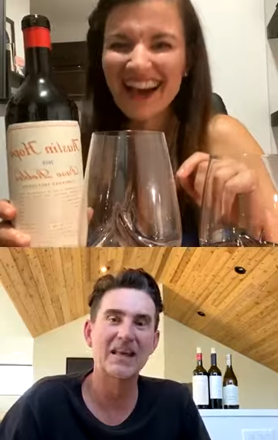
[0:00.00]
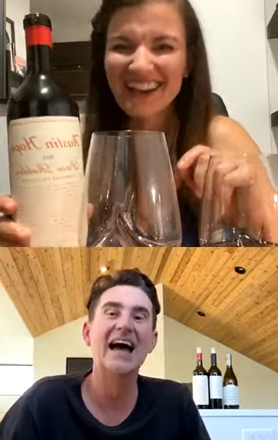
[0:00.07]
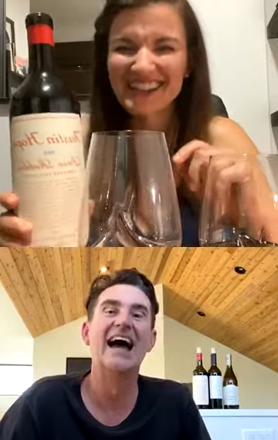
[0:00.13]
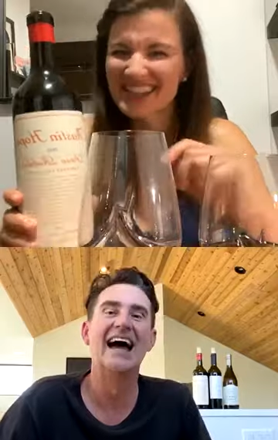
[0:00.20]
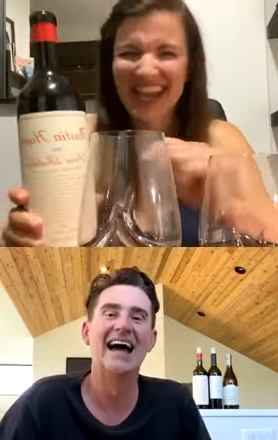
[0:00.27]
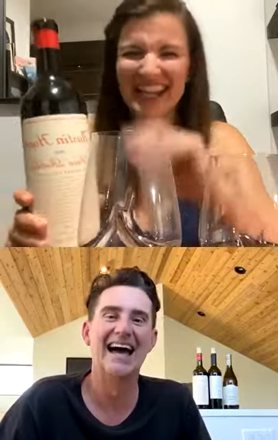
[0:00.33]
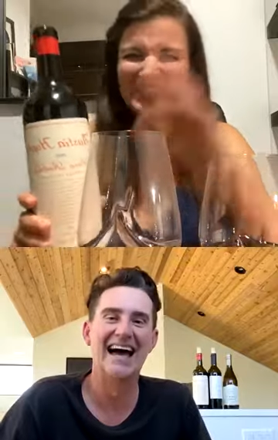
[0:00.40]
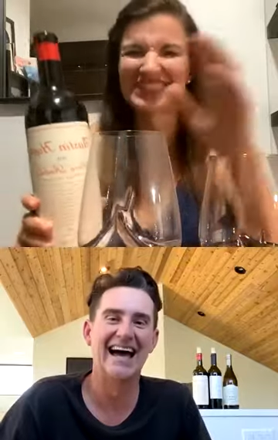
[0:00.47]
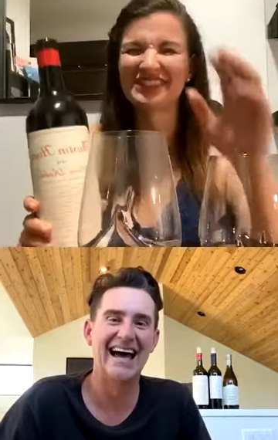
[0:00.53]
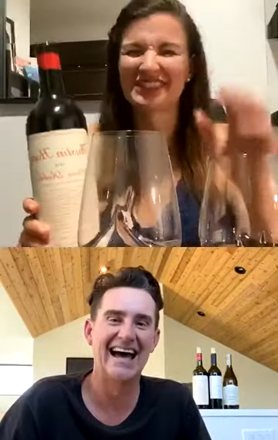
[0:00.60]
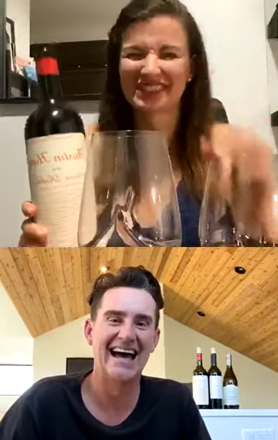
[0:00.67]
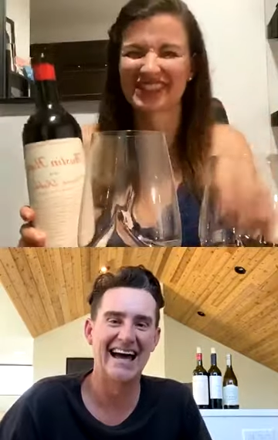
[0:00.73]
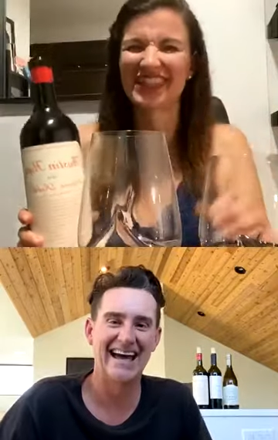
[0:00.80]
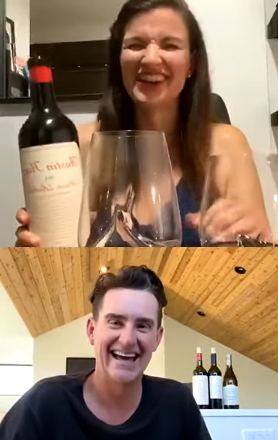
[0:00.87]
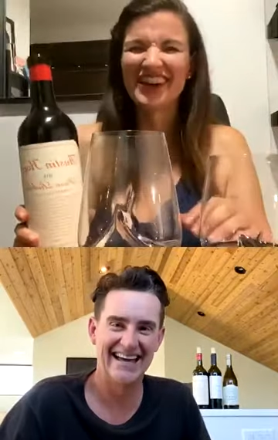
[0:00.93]
Speaker 1: JC
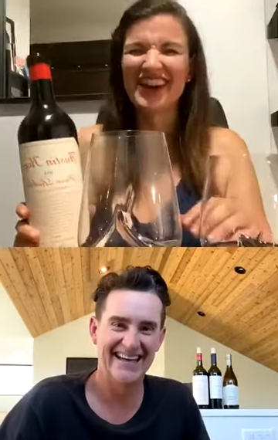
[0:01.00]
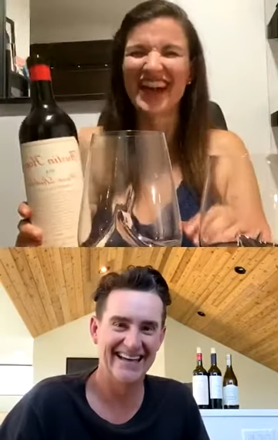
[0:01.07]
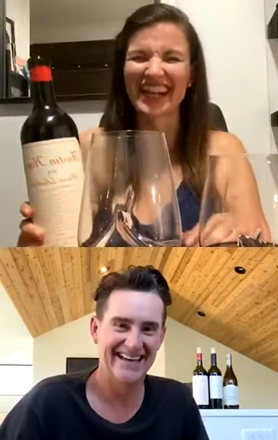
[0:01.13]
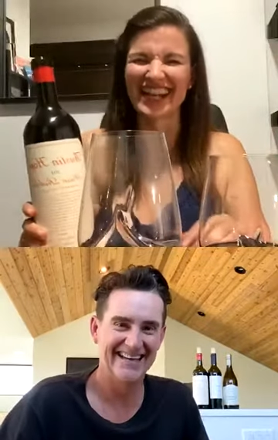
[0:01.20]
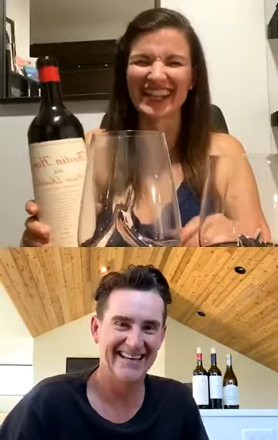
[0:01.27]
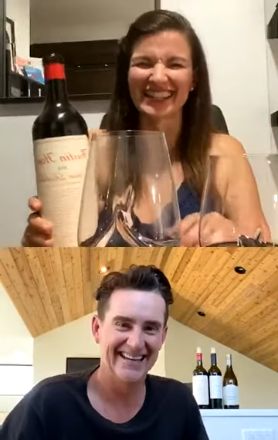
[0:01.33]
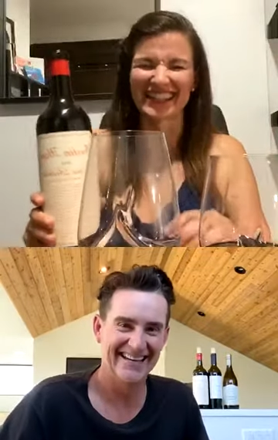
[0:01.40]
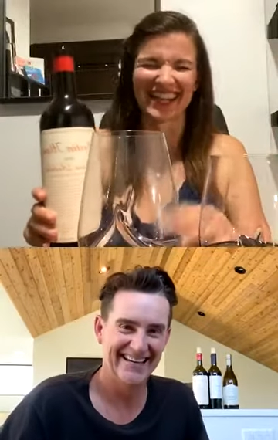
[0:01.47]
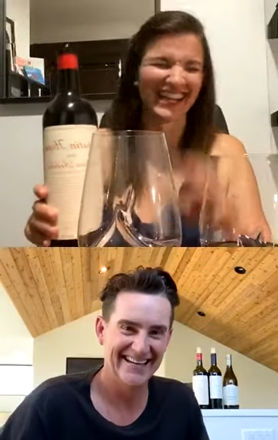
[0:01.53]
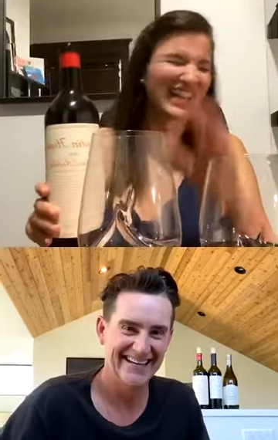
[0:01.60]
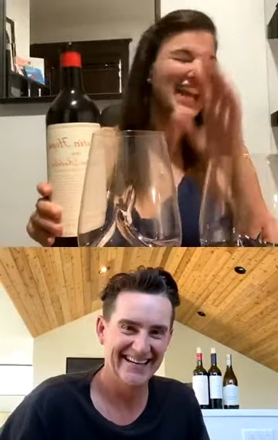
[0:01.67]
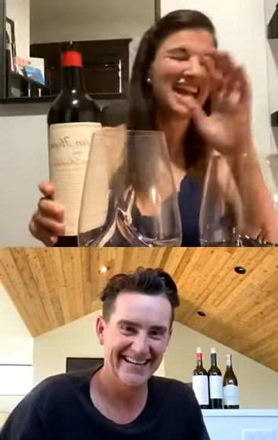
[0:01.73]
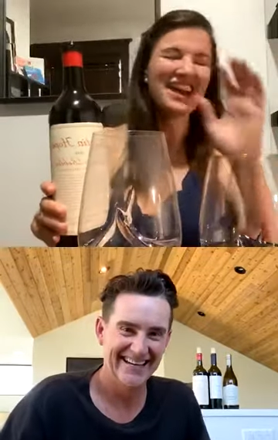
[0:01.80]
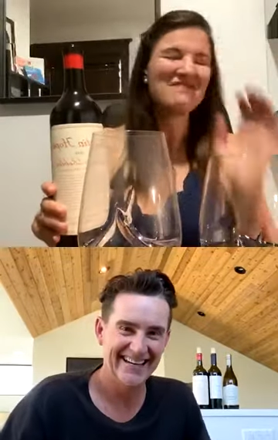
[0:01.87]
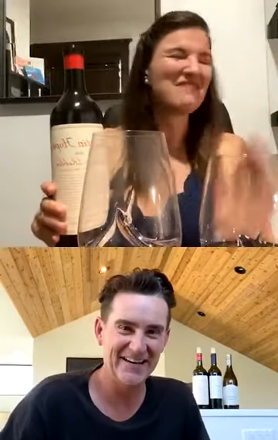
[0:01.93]
would do anything.
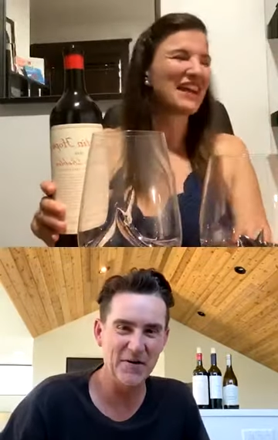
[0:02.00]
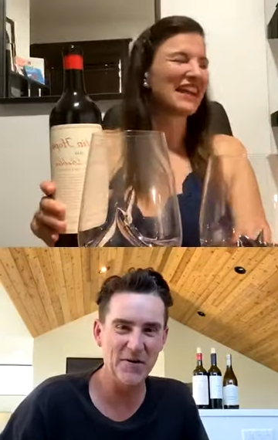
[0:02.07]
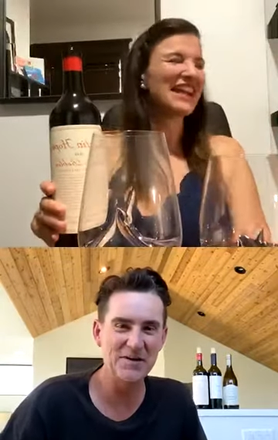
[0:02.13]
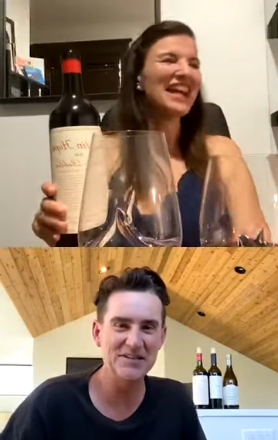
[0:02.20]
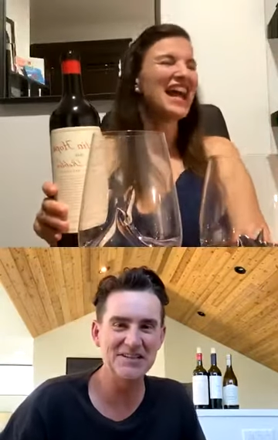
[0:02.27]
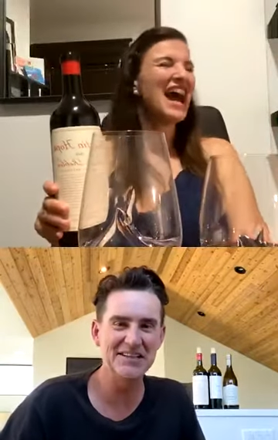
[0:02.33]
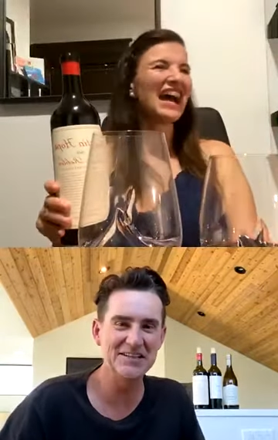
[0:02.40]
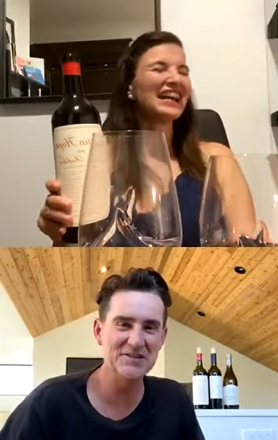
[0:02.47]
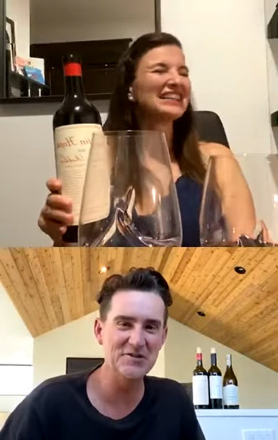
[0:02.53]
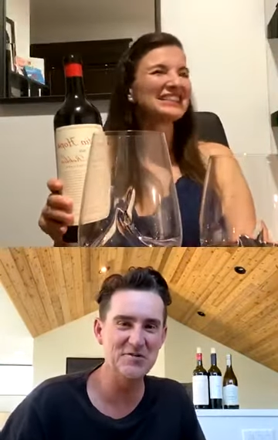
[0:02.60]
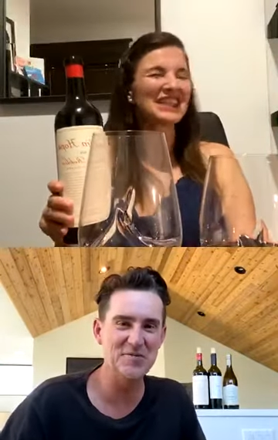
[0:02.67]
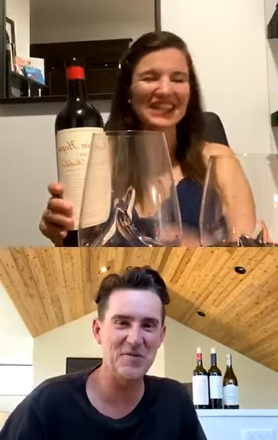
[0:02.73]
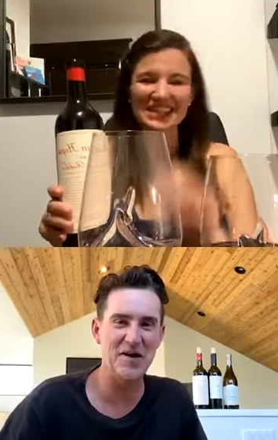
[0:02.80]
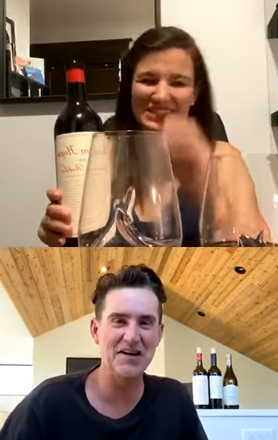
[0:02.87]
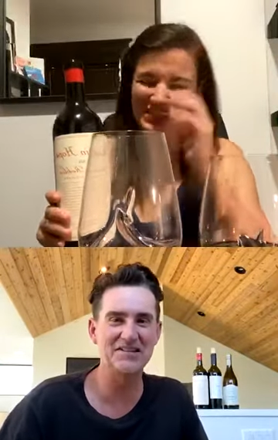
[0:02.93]
He always needs new
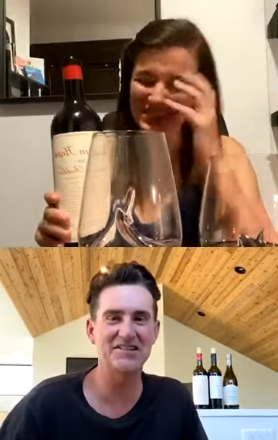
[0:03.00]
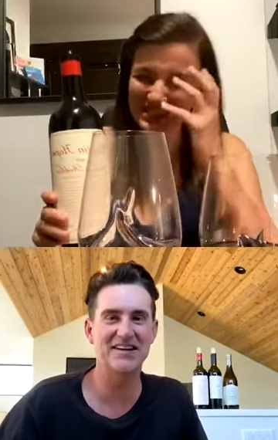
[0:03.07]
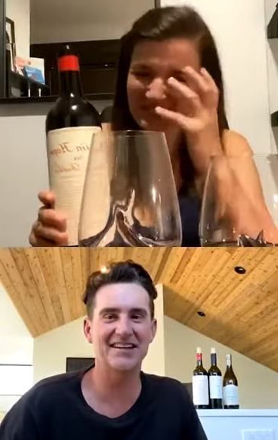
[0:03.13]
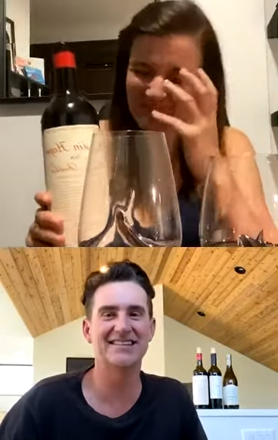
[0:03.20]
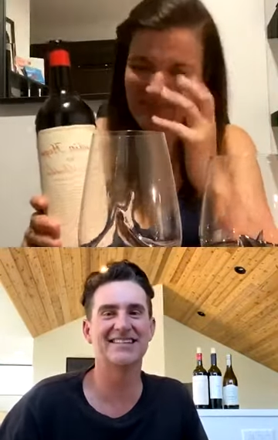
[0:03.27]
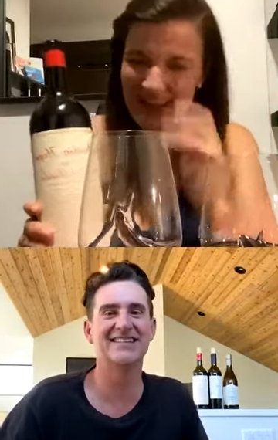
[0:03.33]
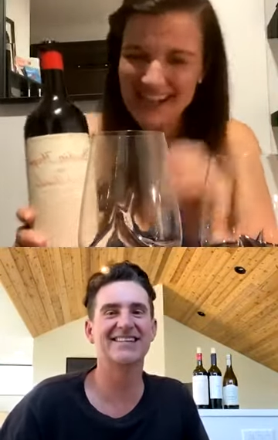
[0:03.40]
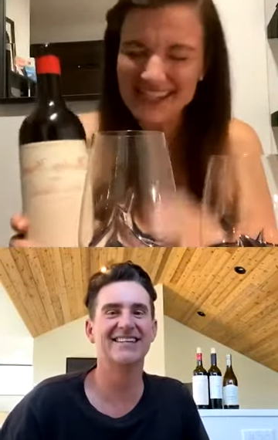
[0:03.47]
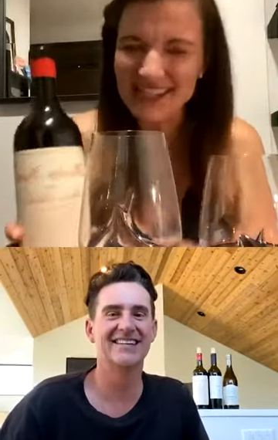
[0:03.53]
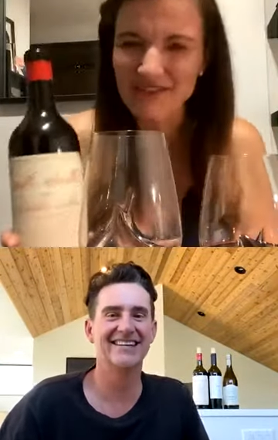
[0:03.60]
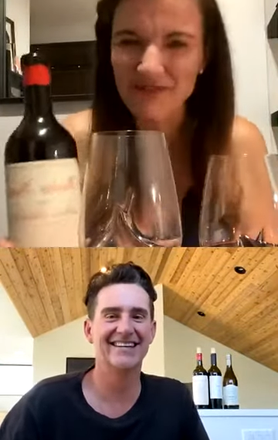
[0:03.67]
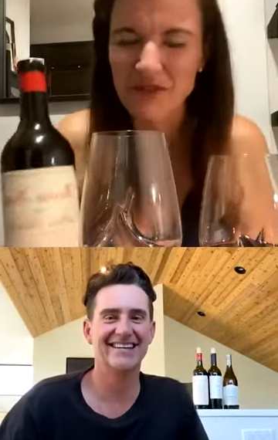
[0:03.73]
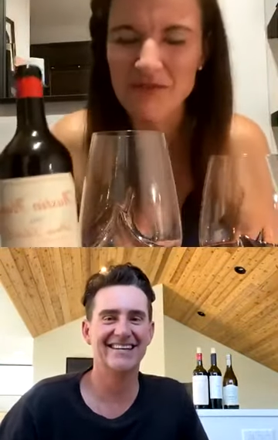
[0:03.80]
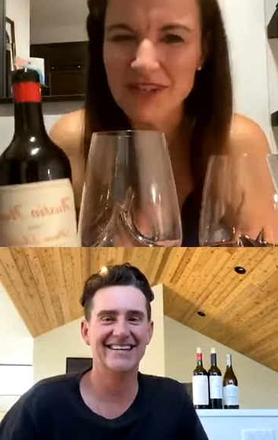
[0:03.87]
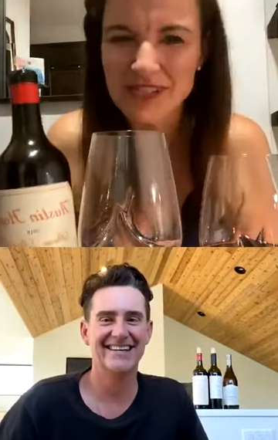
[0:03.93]
projects. amazing
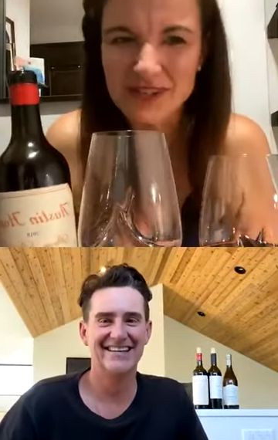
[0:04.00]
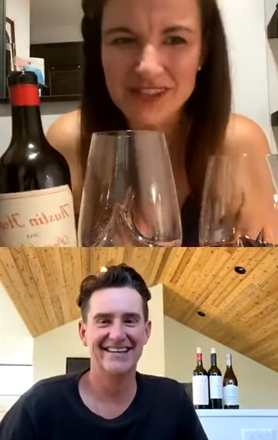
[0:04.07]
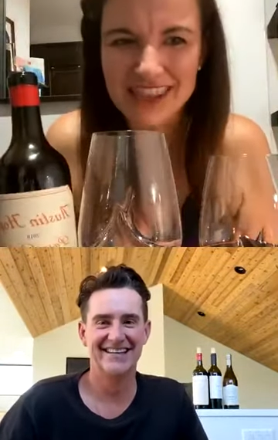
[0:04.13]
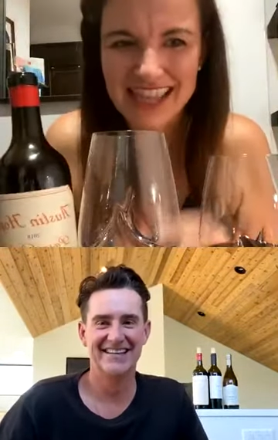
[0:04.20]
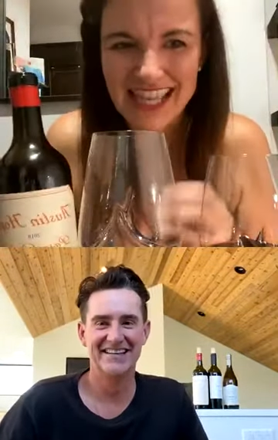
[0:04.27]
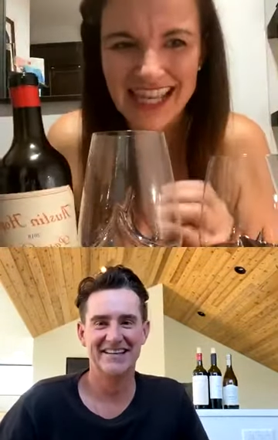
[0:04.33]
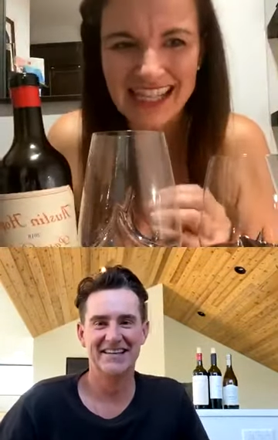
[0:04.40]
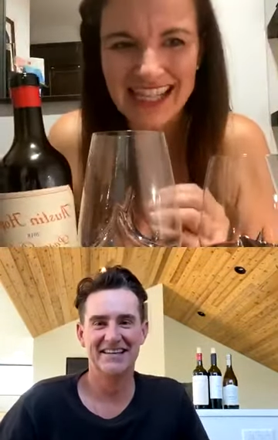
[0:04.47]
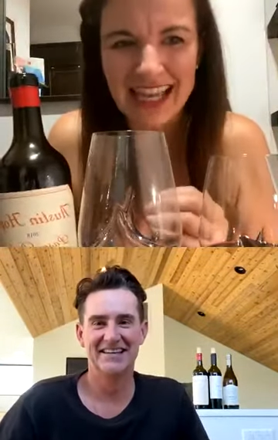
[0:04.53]
for me to think.